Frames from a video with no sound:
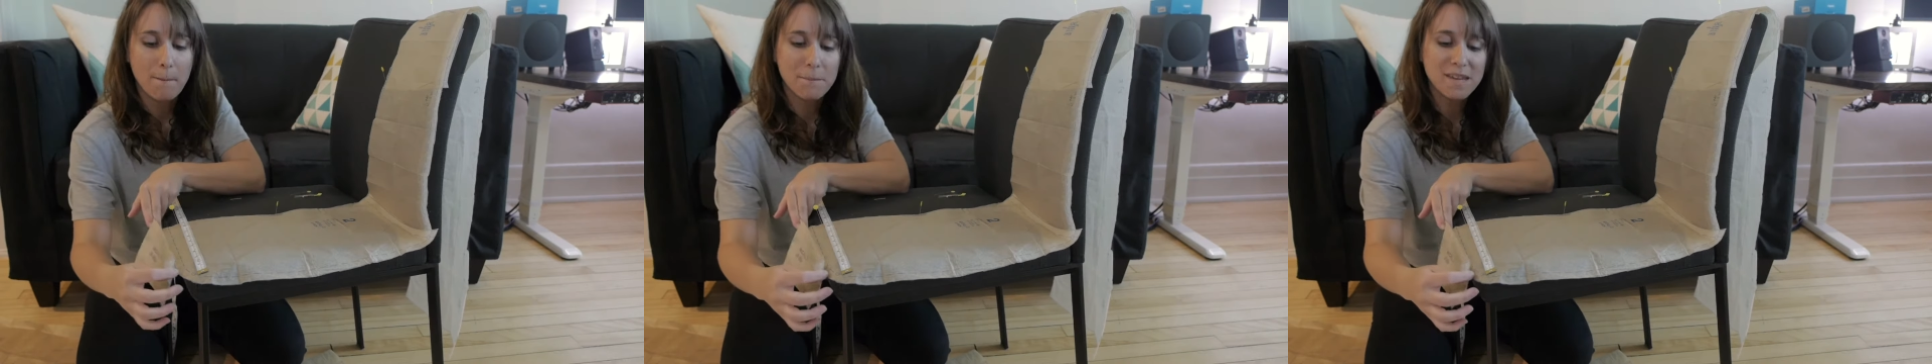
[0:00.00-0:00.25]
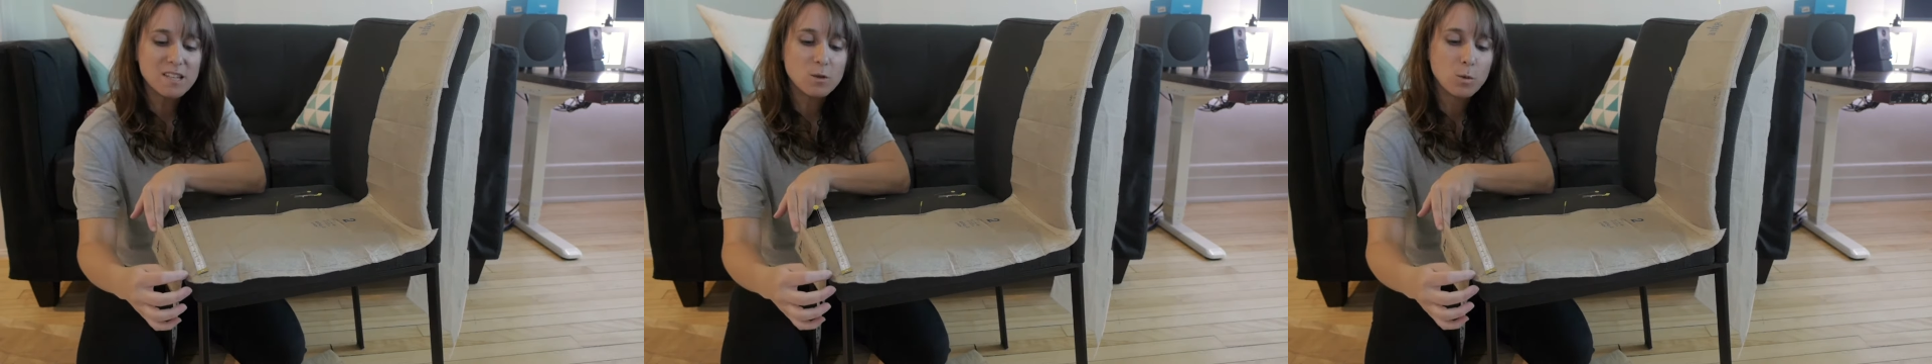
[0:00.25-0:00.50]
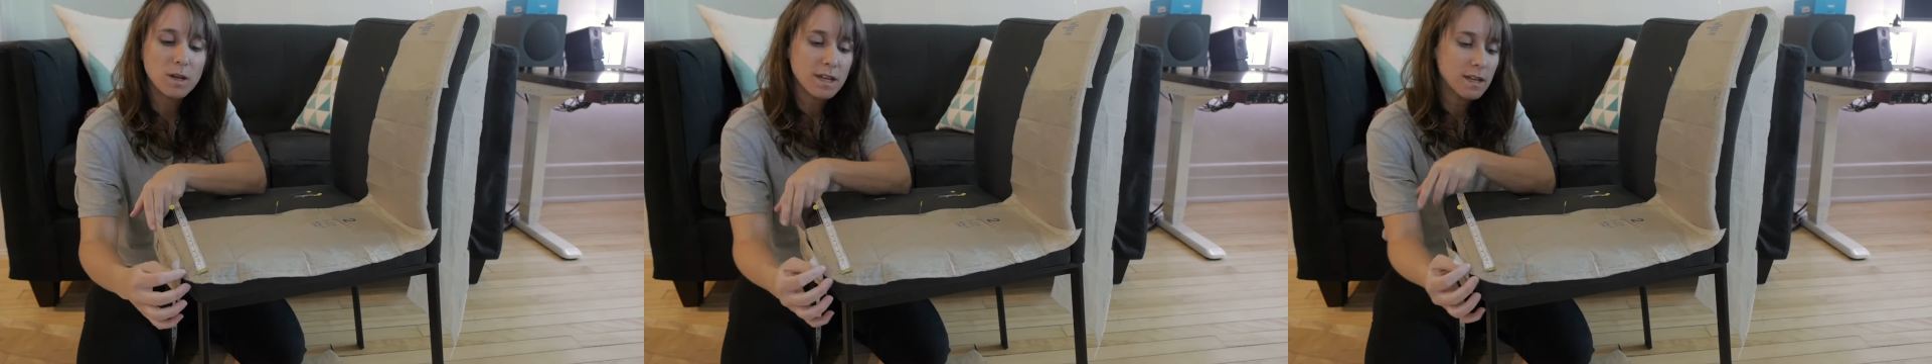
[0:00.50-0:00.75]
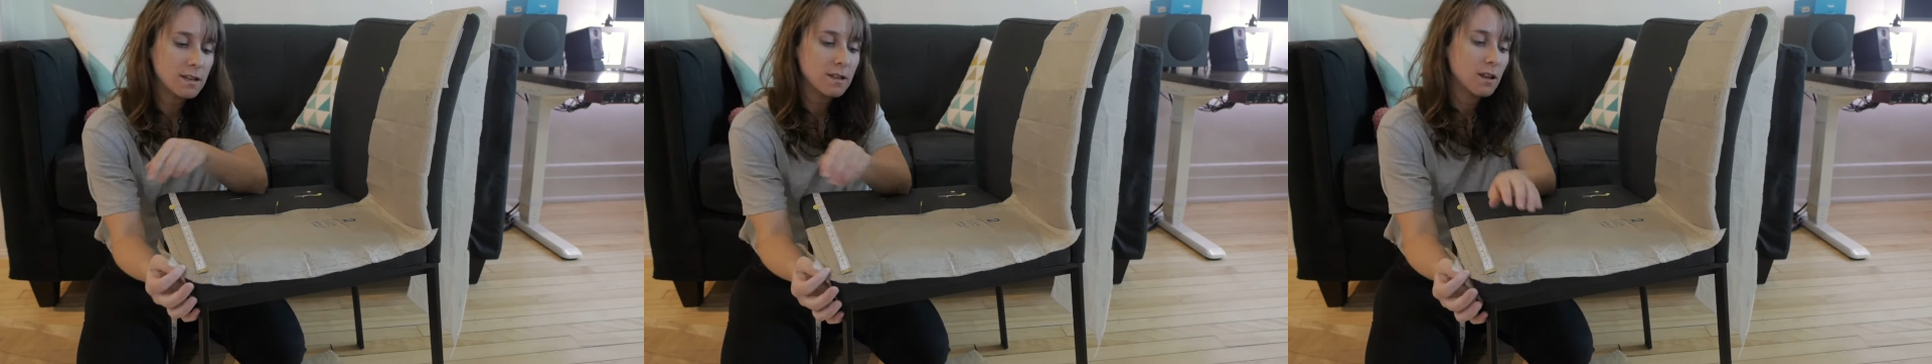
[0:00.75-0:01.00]

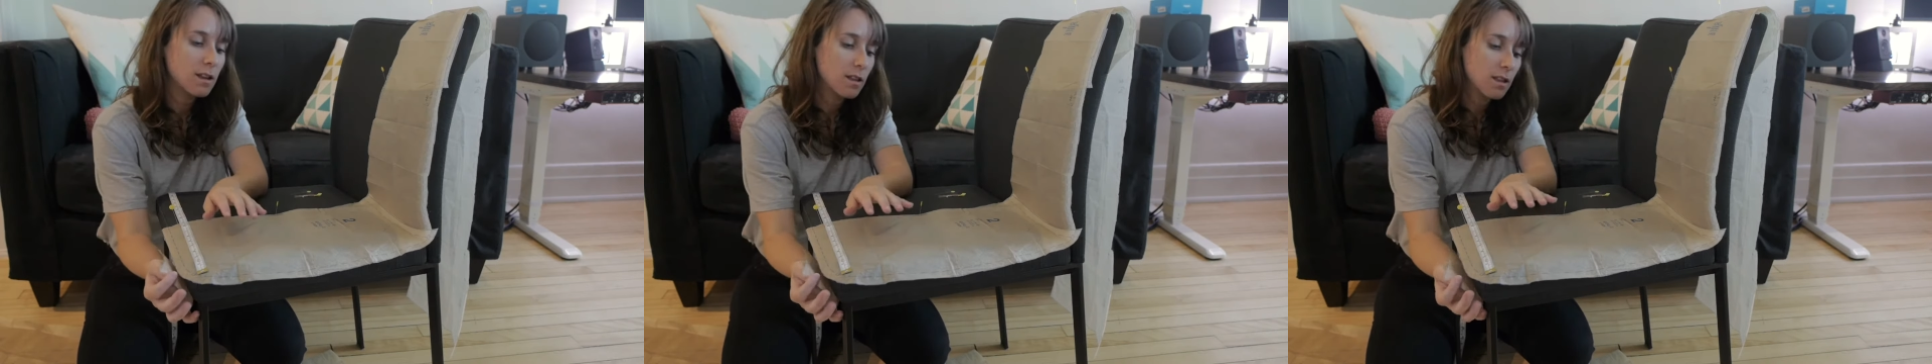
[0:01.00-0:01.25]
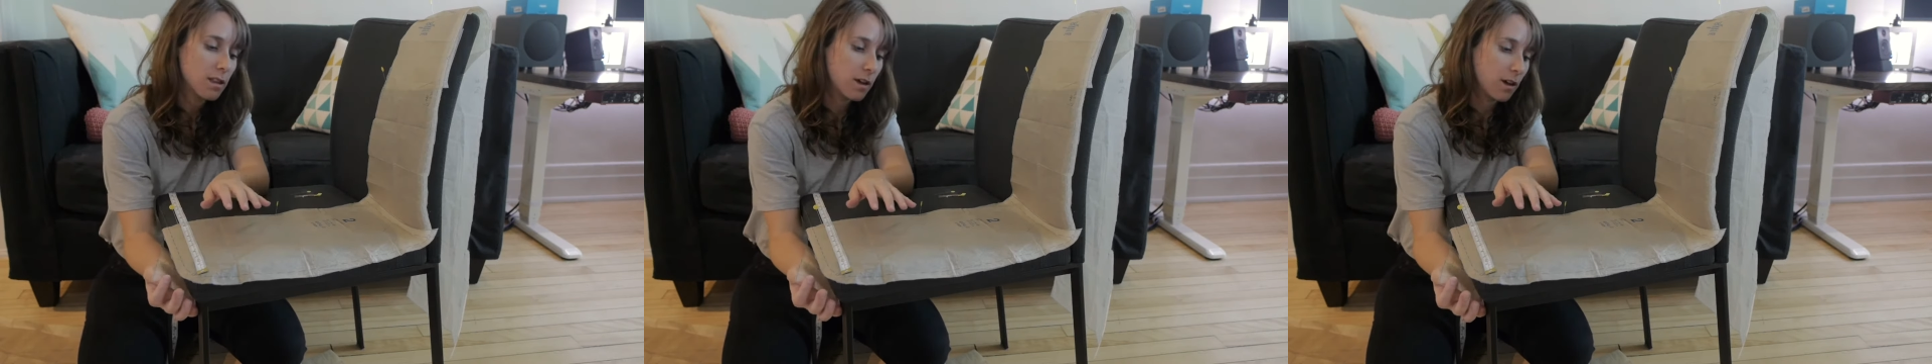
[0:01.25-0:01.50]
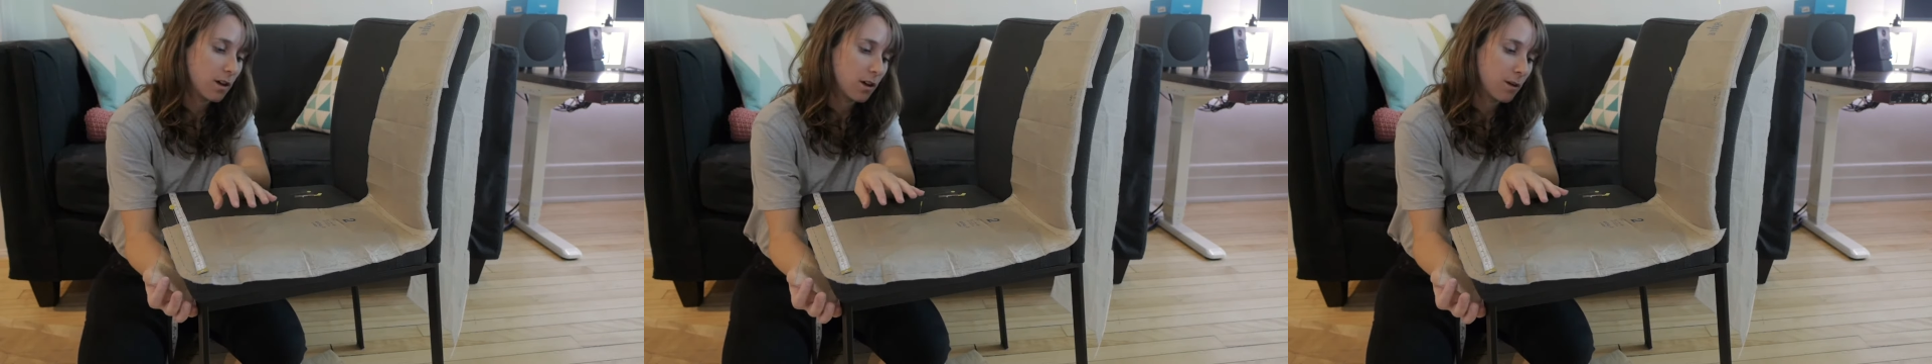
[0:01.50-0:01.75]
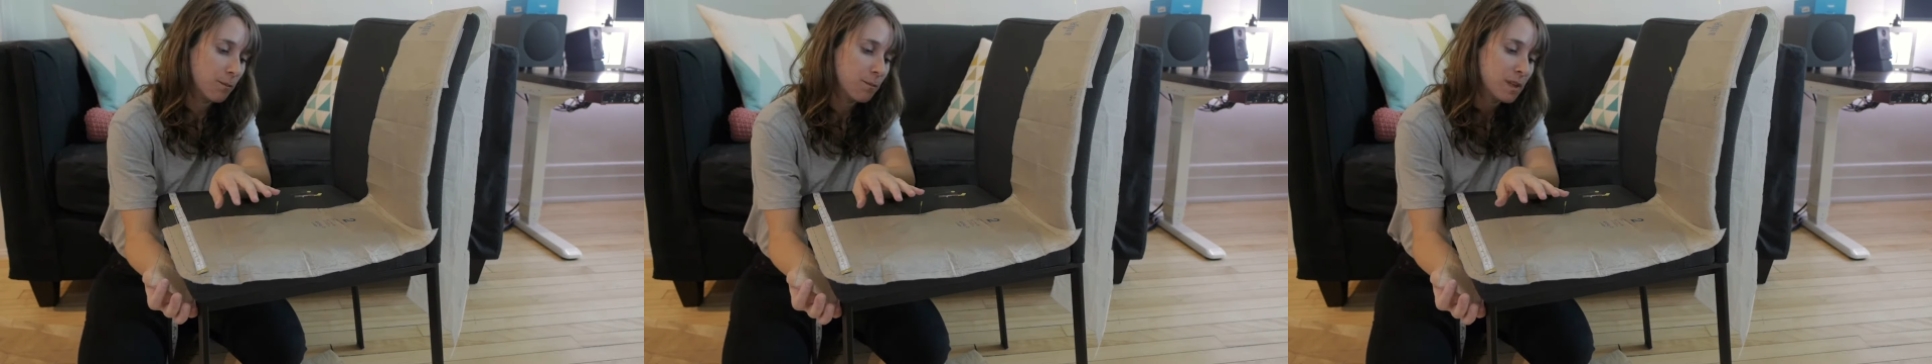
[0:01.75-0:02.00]
between
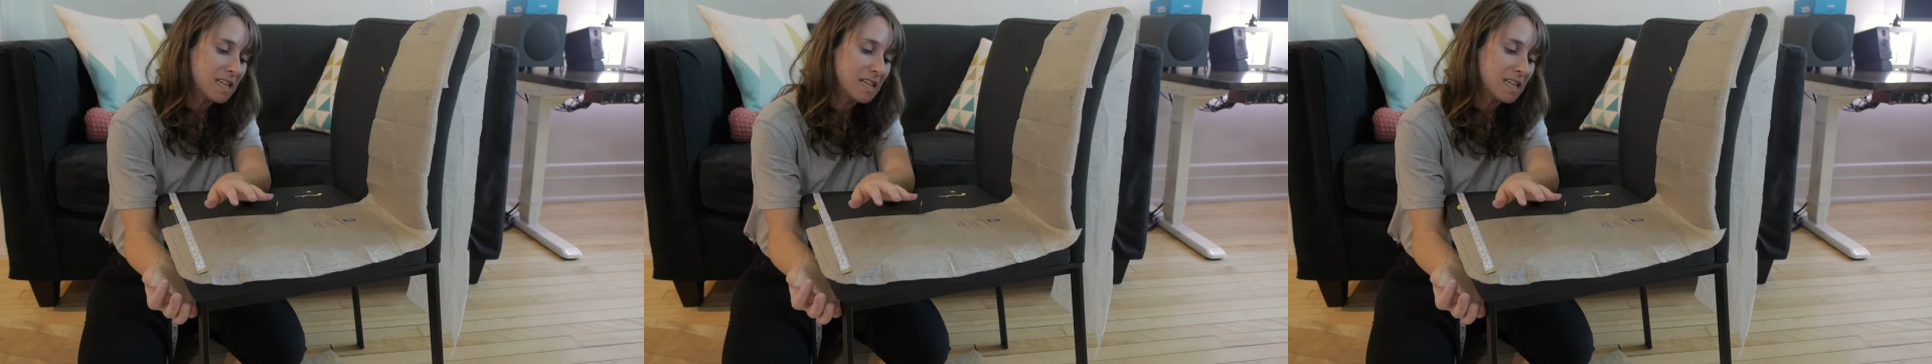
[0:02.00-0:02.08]
the